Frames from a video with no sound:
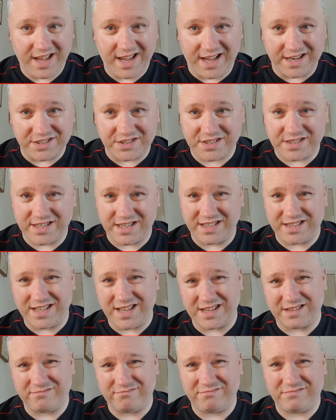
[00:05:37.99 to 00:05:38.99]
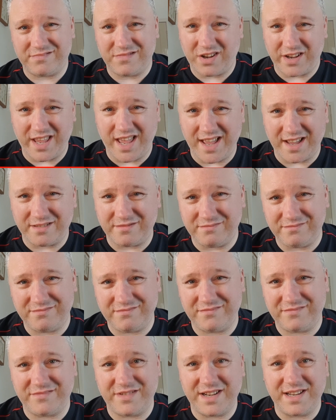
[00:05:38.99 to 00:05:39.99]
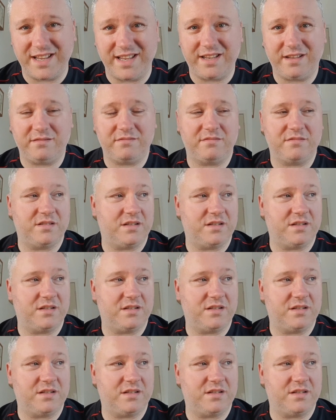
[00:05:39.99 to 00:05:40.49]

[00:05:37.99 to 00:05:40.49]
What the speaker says: I just think that, not yet, really.